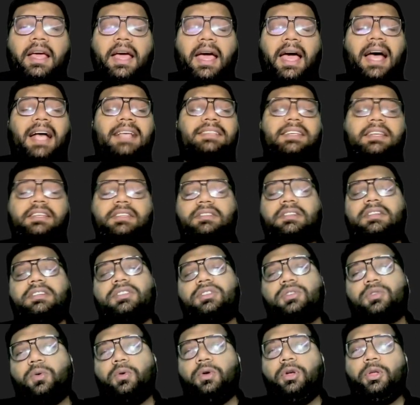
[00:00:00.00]
As I
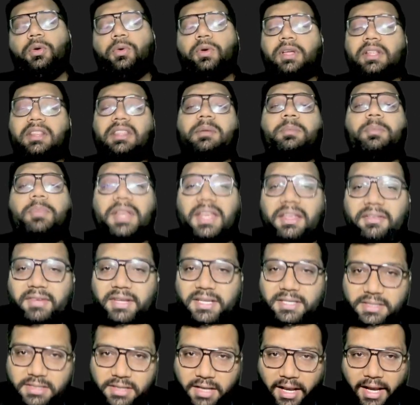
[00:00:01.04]
just told you in the
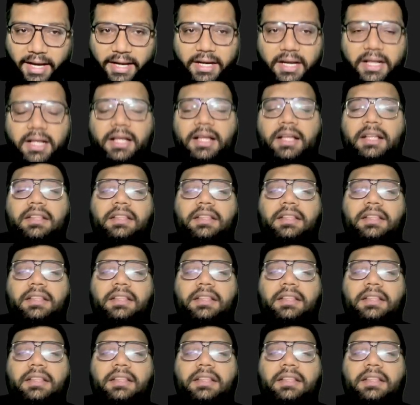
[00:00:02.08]
previous slide,